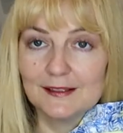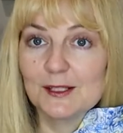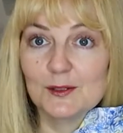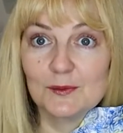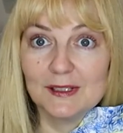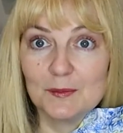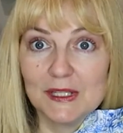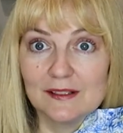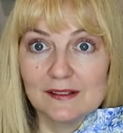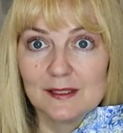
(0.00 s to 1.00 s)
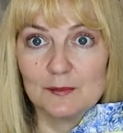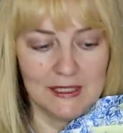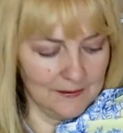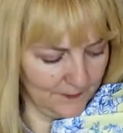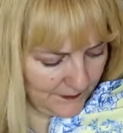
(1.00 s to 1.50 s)
Just really appeals to
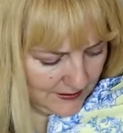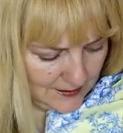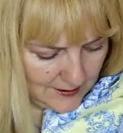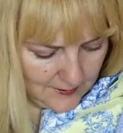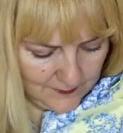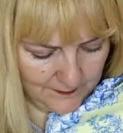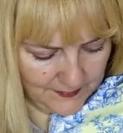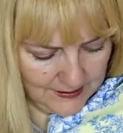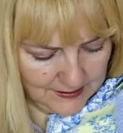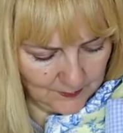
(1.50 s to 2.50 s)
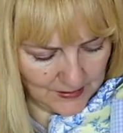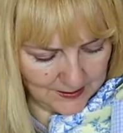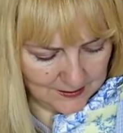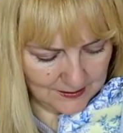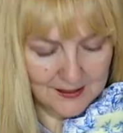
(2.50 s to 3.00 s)
me. So this
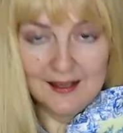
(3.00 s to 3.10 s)
might,